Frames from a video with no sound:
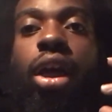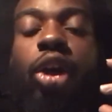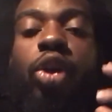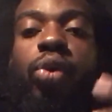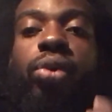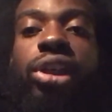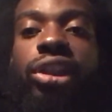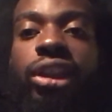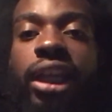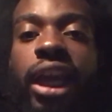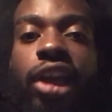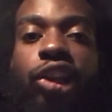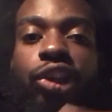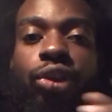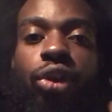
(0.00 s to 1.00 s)
Luigi
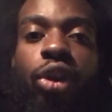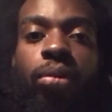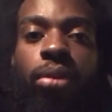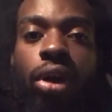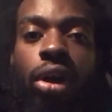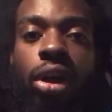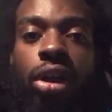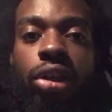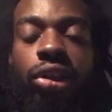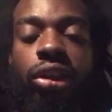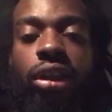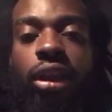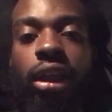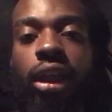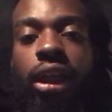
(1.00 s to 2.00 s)
had struggle bars.
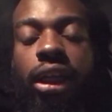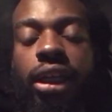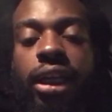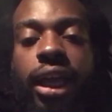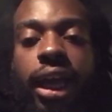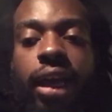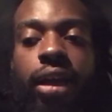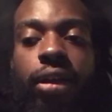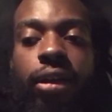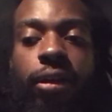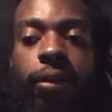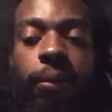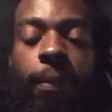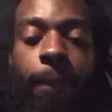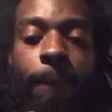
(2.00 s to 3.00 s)
He had
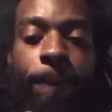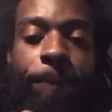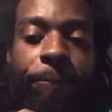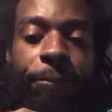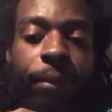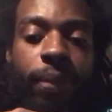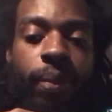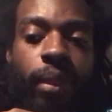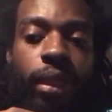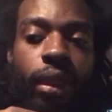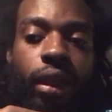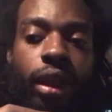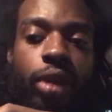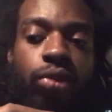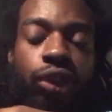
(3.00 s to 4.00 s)
um
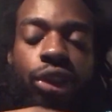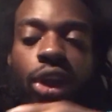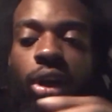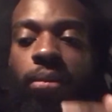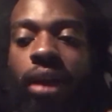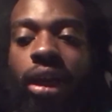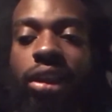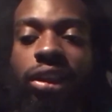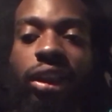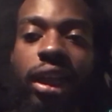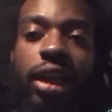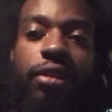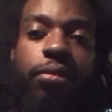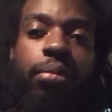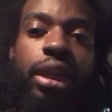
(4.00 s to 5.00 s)
he was talking about his
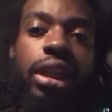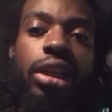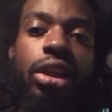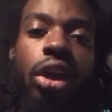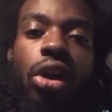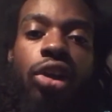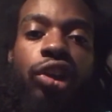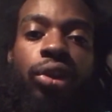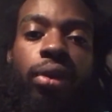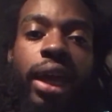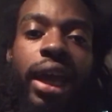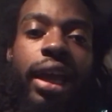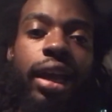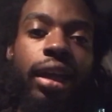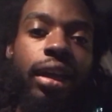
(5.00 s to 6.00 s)
life, but he also
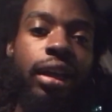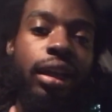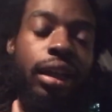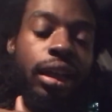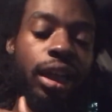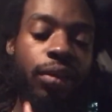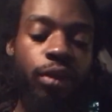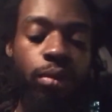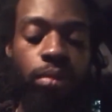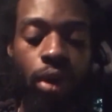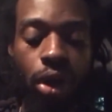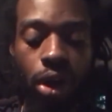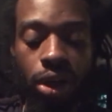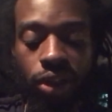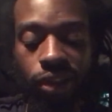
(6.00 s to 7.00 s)
had clever
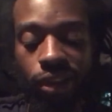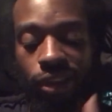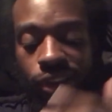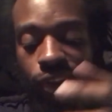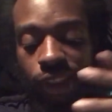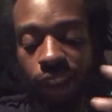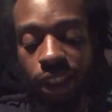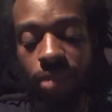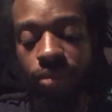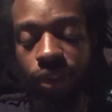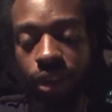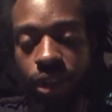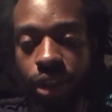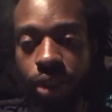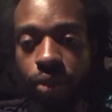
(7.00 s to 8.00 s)
bars. The schemes
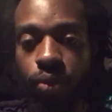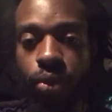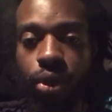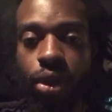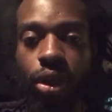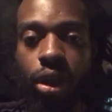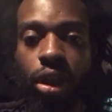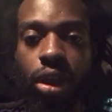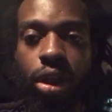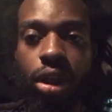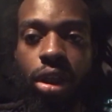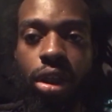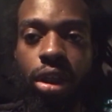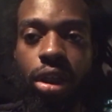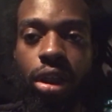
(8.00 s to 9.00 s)
in it were
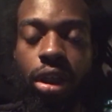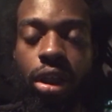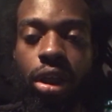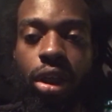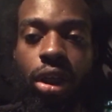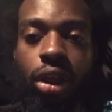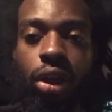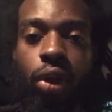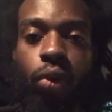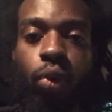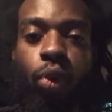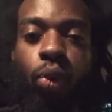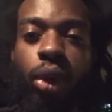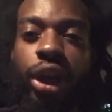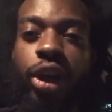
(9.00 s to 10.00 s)
uh
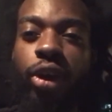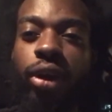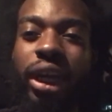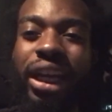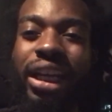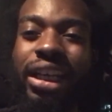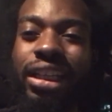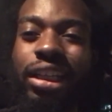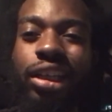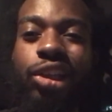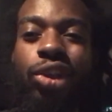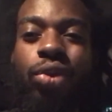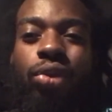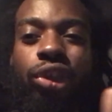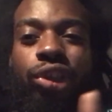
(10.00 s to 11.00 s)
well and he didn't
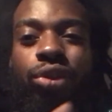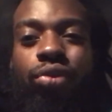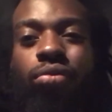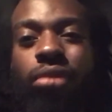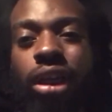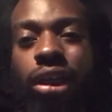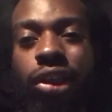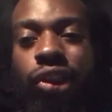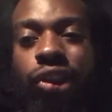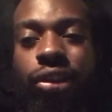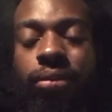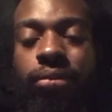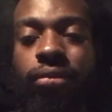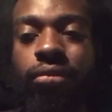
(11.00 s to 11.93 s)
do it too much.